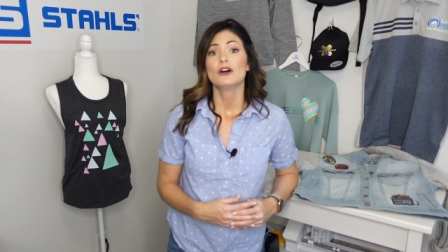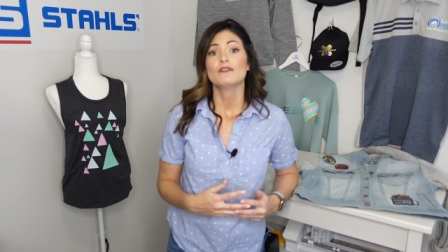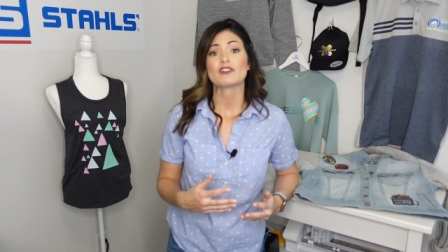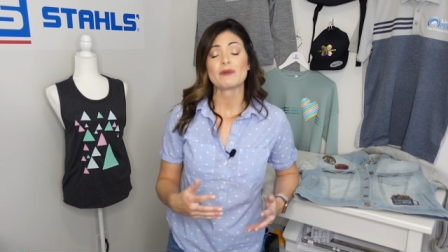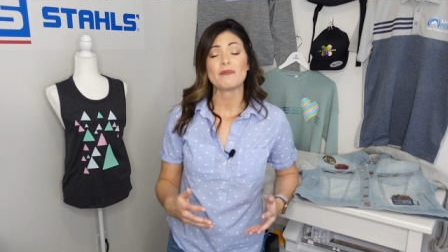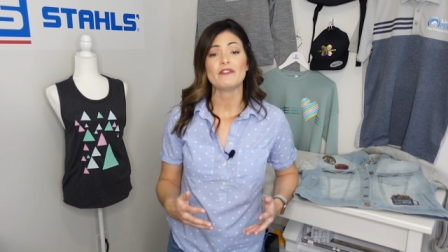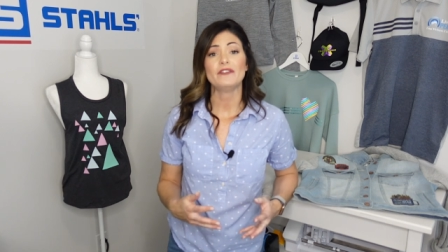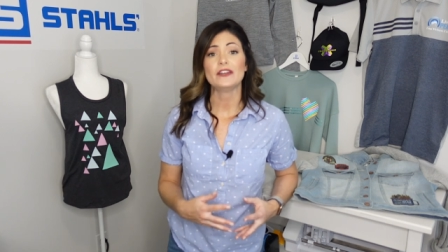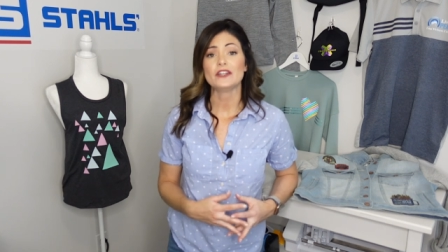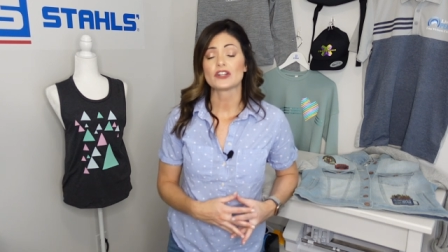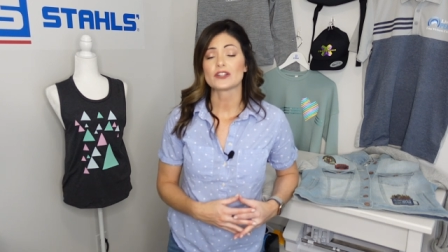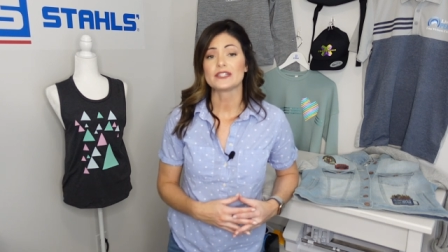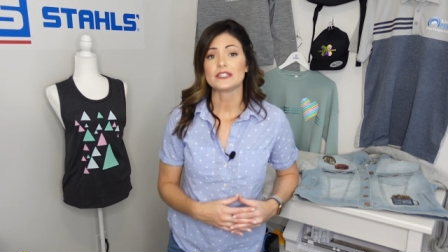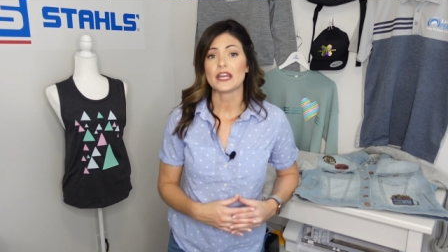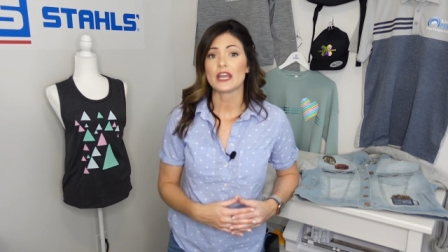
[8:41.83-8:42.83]
From a
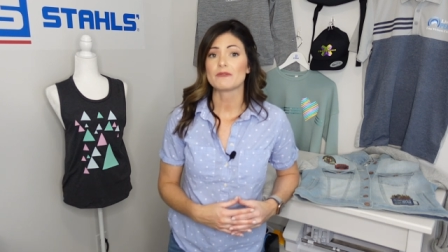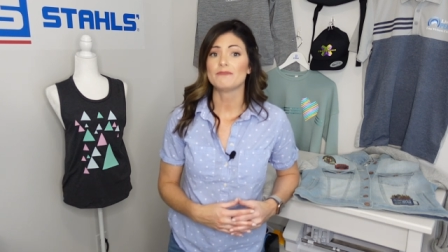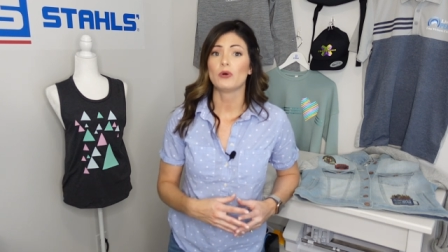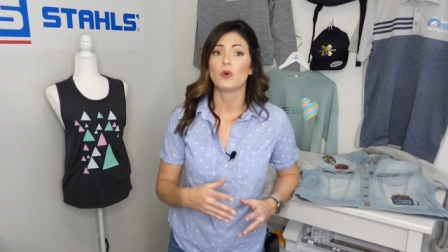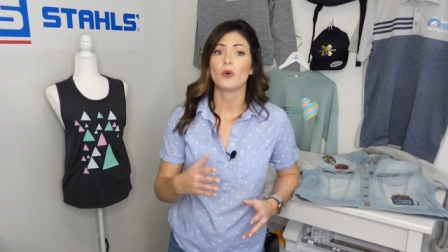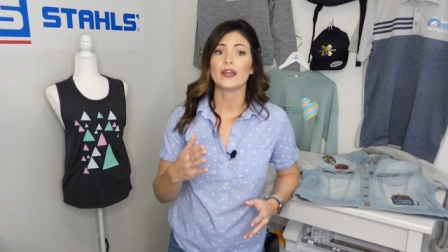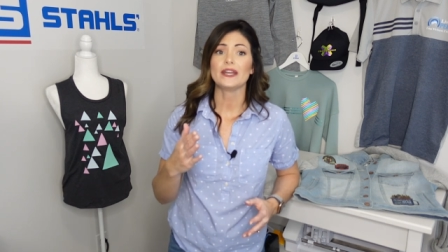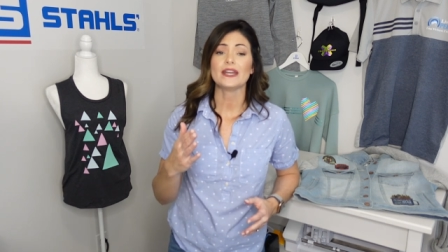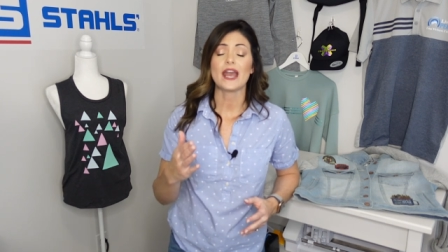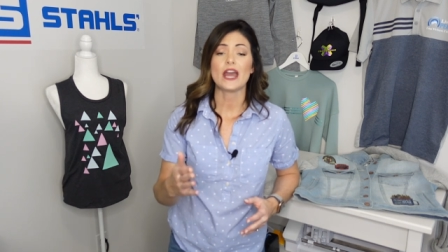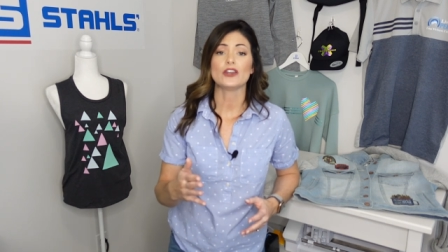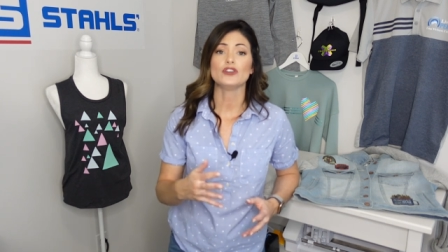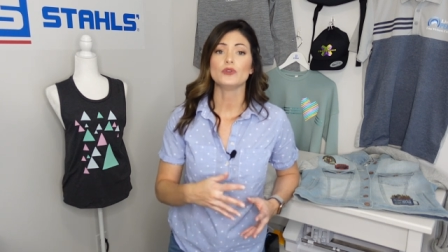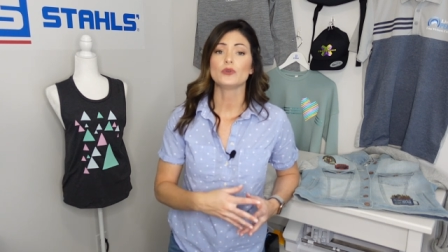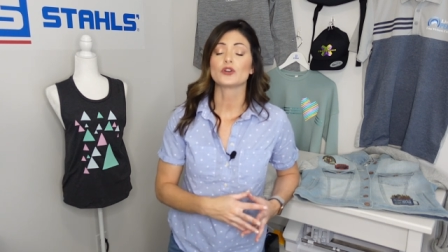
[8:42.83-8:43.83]
vendor standpoint
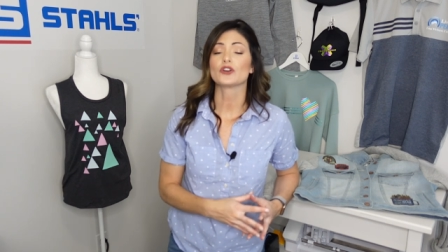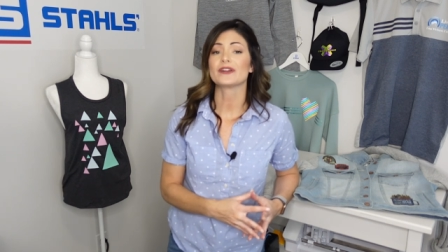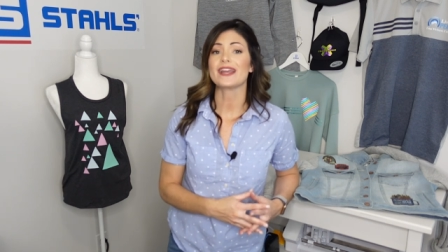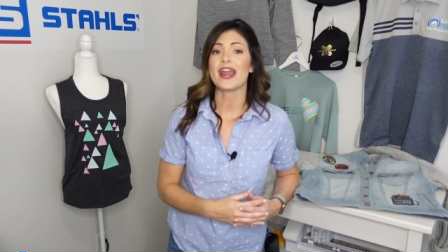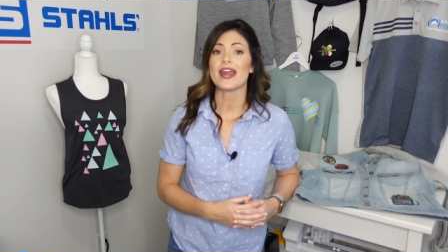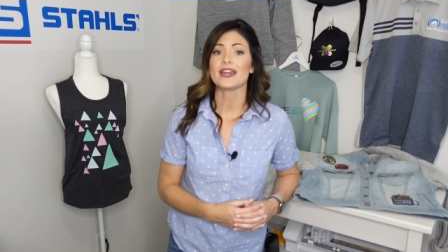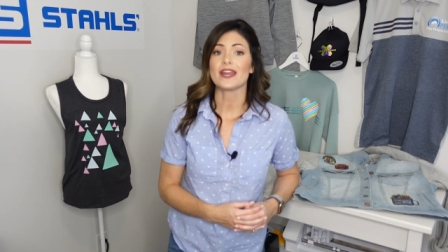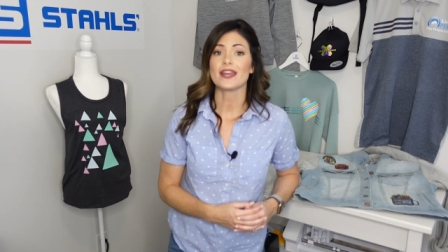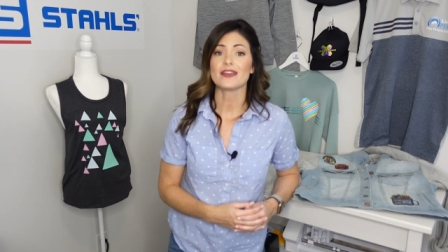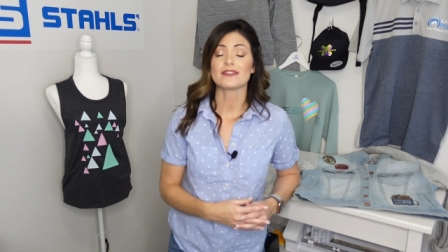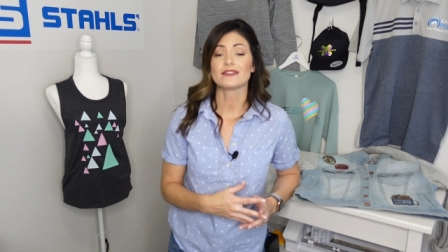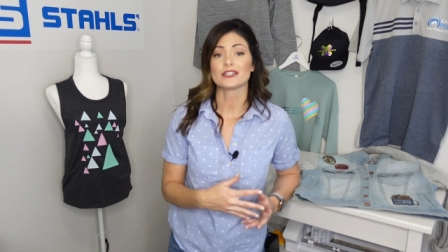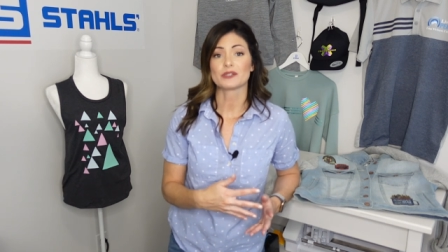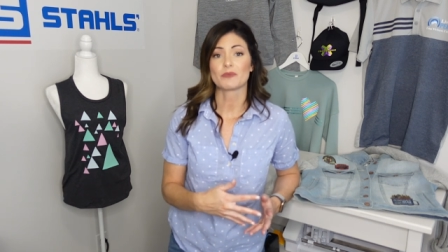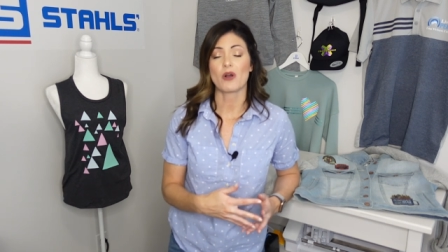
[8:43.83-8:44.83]
and you creating
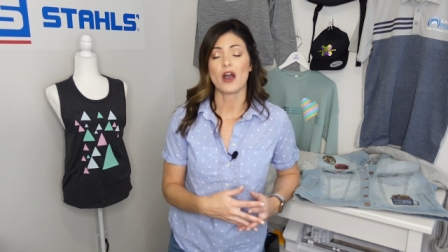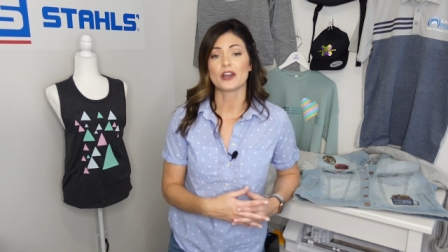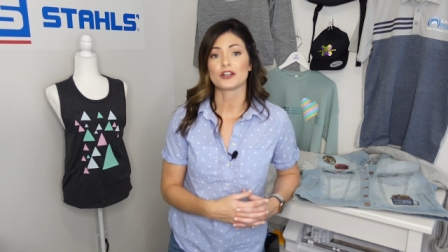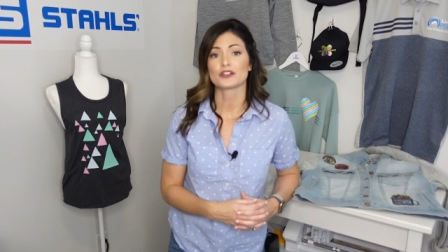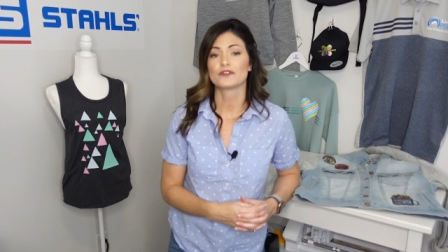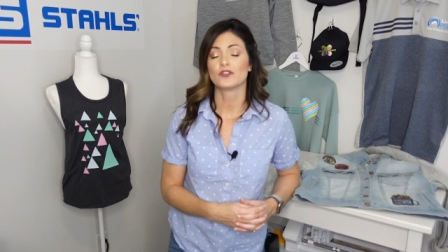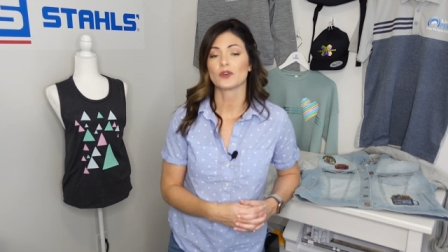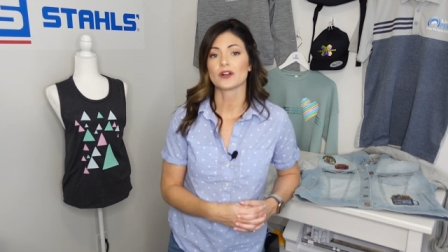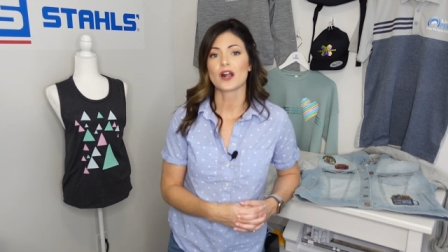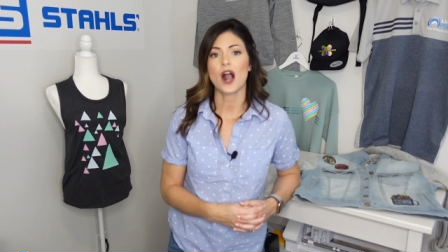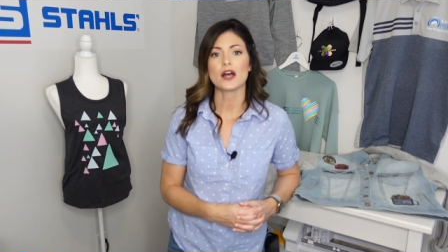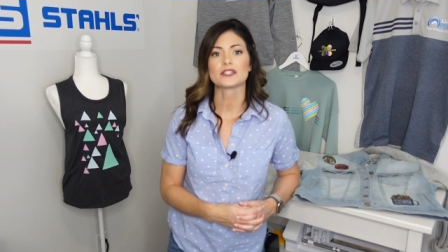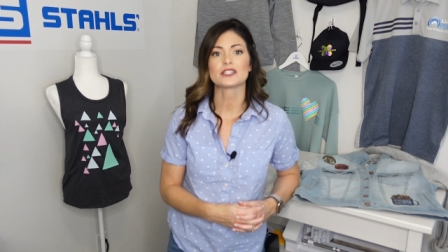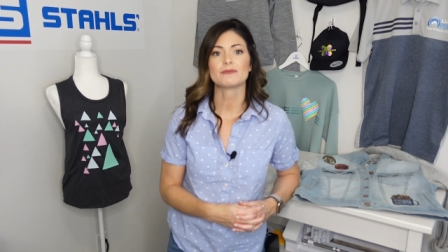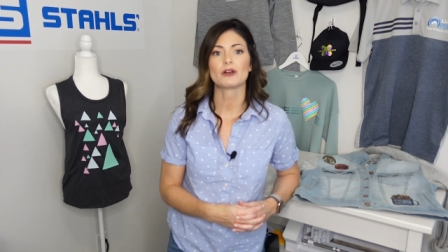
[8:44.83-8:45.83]
this product for a
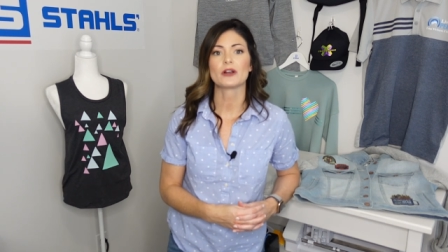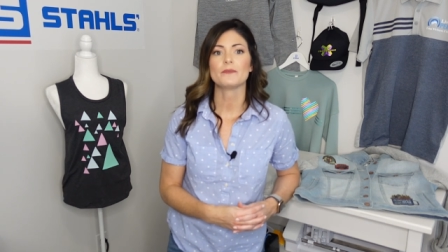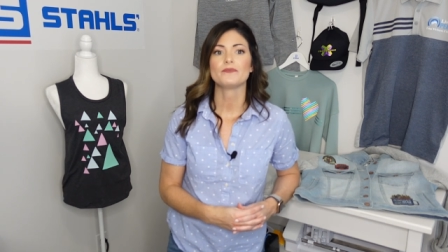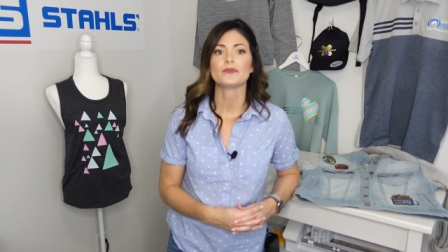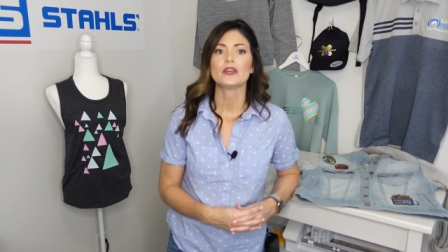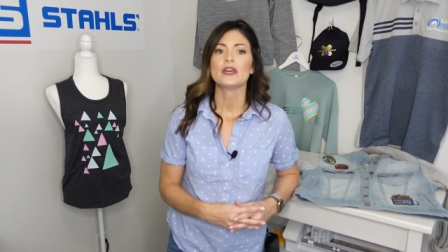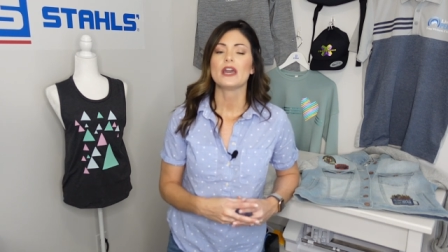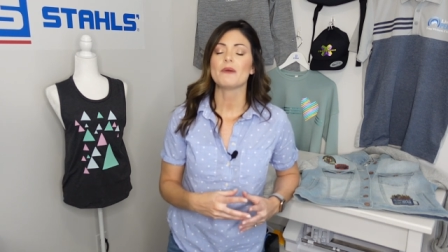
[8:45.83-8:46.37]
customer,